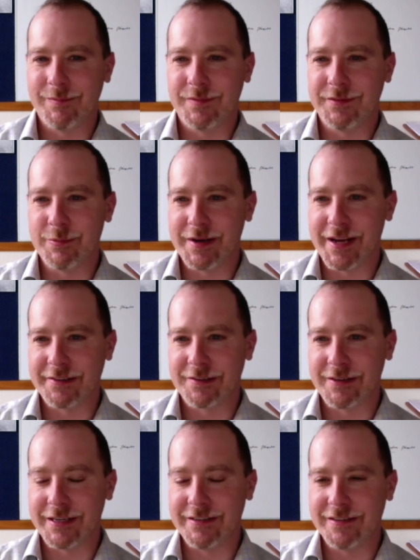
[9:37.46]

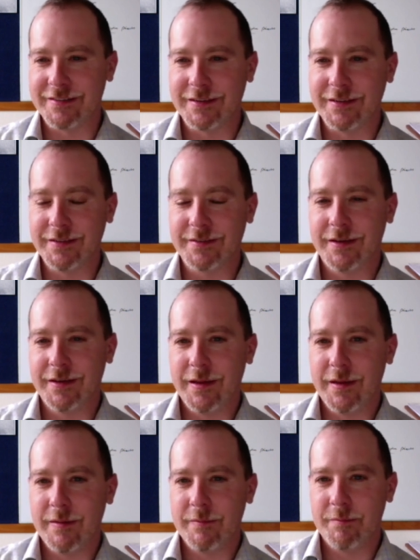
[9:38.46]
supernatural agencies.
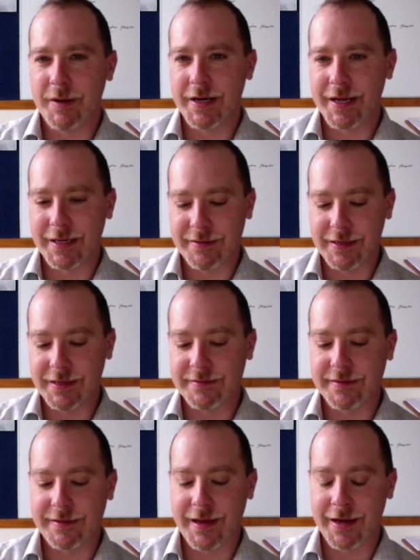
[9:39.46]
But I think
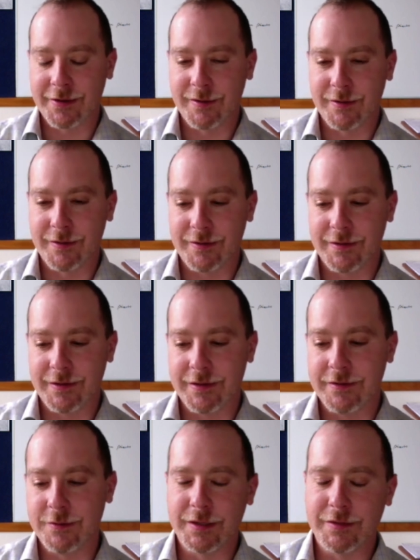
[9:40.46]
it's
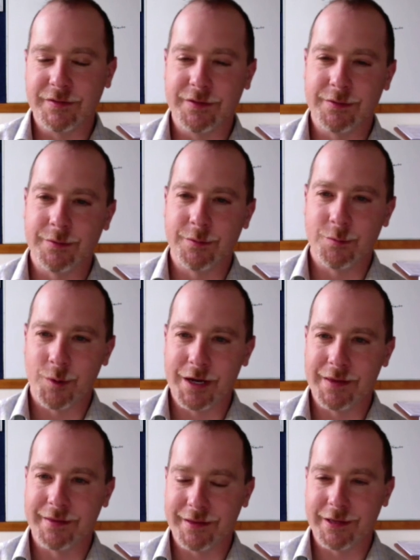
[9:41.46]
counterintuitive to the
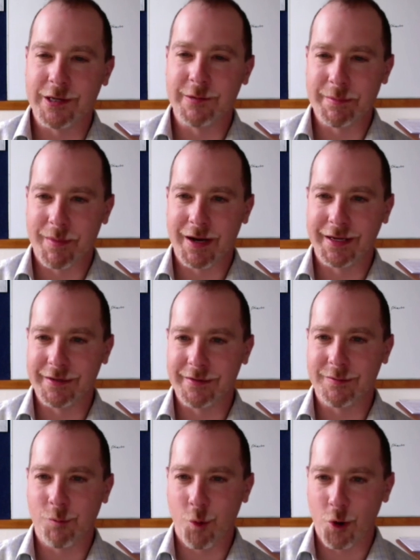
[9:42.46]
way that the human
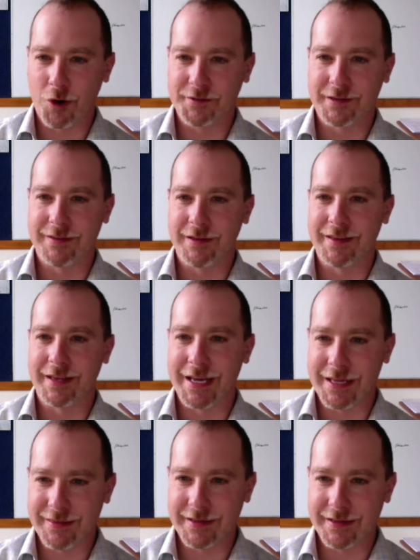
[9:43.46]
mind works. I think that
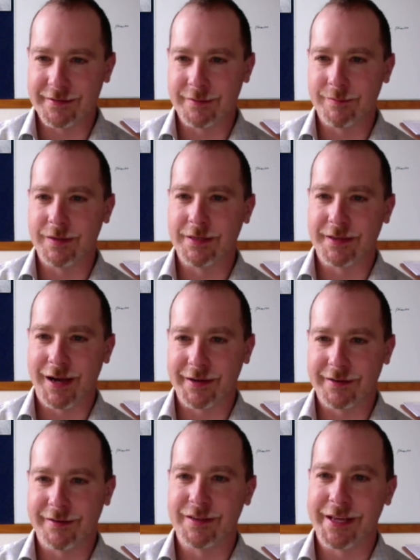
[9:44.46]
atheism is
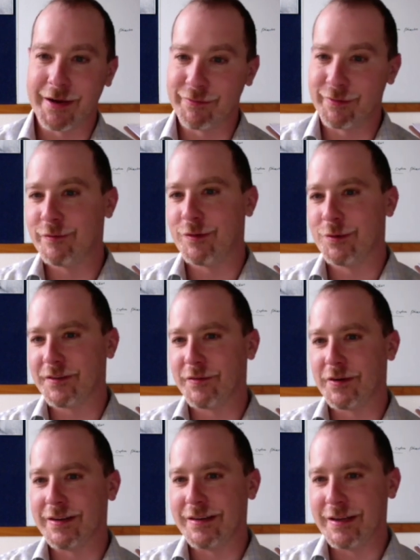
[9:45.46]
cognitively effortful. It's
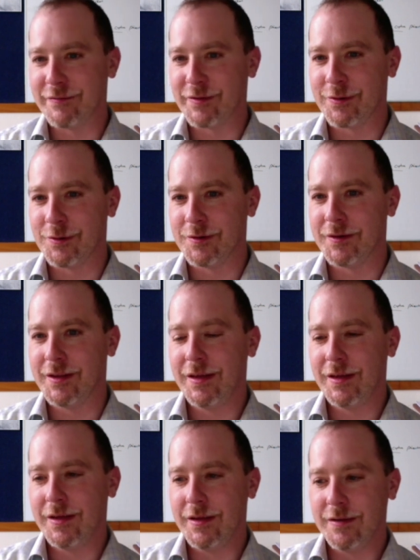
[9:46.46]
very difficult
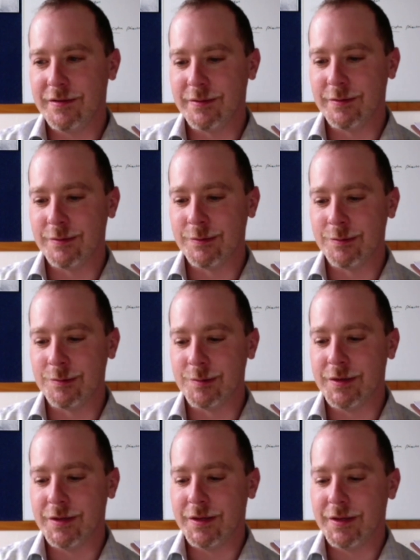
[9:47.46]
to